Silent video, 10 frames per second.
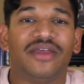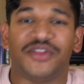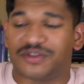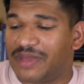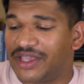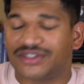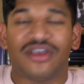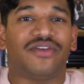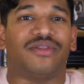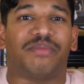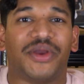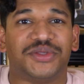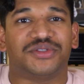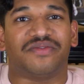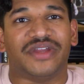This makes the
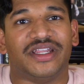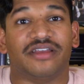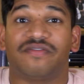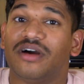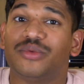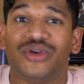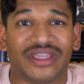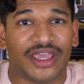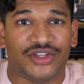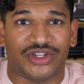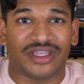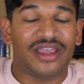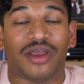process of reading far more engaging.